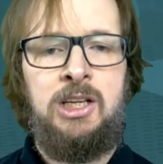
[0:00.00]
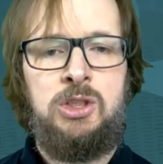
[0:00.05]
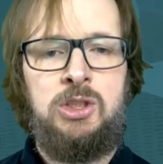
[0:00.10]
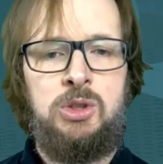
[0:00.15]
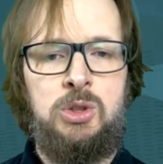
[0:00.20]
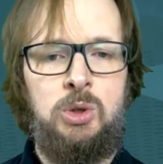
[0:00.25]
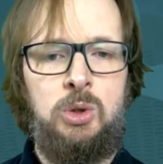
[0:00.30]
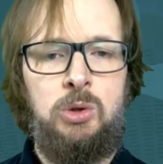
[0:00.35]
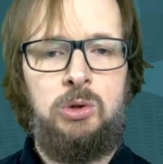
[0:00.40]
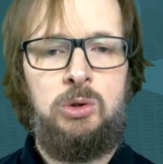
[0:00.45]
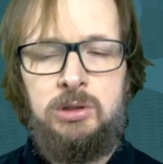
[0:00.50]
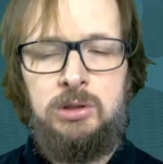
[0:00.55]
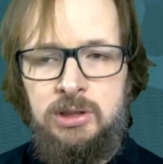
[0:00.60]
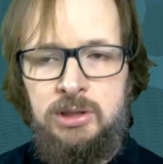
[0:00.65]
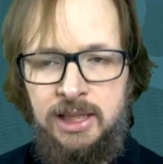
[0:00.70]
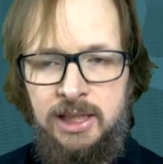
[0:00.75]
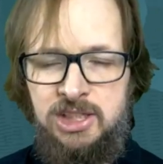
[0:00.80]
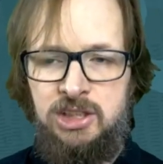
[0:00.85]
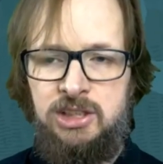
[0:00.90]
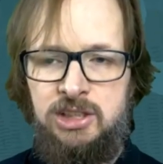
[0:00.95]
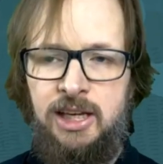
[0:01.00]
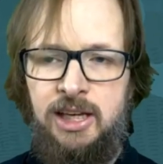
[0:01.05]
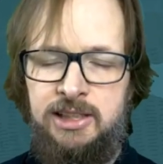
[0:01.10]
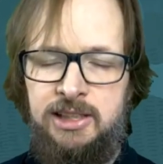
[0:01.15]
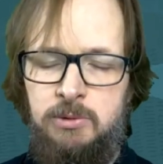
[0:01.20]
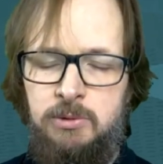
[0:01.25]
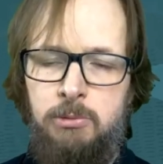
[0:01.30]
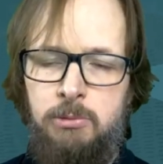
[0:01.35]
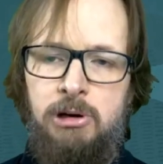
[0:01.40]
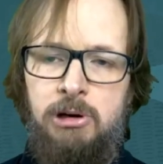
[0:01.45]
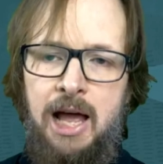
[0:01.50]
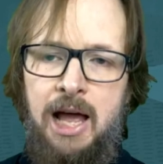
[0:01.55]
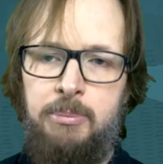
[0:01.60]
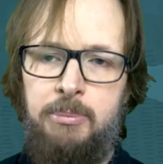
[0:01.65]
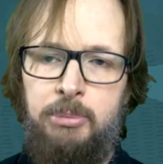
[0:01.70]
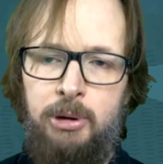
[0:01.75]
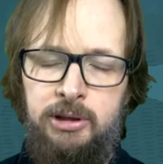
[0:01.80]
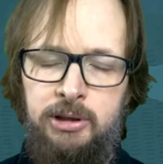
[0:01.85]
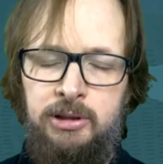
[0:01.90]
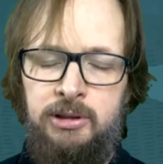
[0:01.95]
So that GTID we will
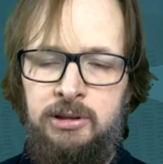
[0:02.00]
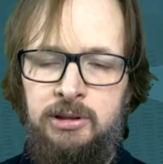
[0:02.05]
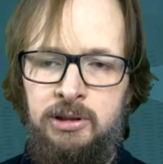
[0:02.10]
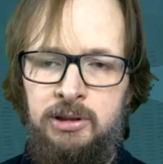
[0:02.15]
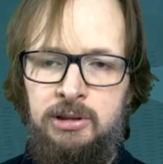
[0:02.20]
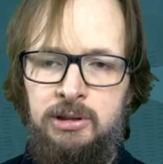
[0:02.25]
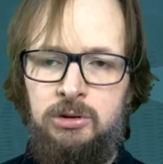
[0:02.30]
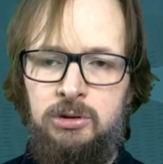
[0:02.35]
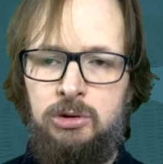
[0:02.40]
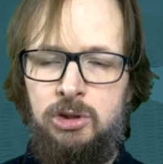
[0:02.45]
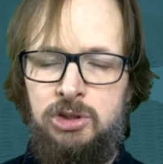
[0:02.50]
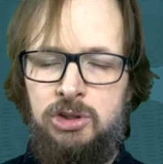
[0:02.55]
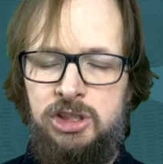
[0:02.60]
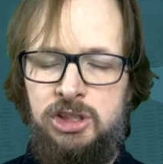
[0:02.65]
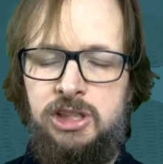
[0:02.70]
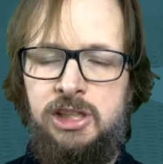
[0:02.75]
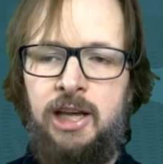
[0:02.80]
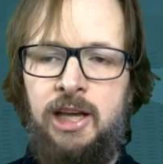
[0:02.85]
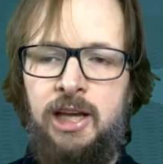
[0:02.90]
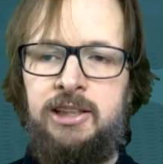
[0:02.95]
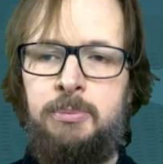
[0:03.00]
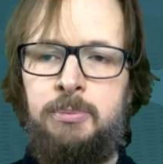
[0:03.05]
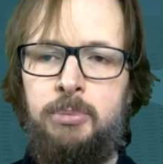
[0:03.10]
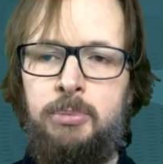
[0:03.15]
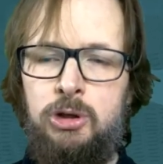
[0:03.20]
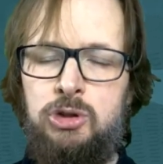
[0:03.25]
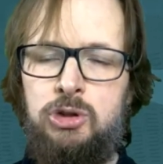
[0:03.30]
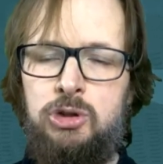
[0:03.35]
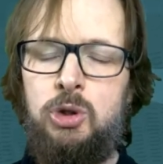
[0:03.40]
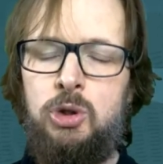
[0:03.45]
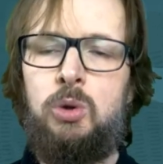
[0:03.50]
append to the GTID purge.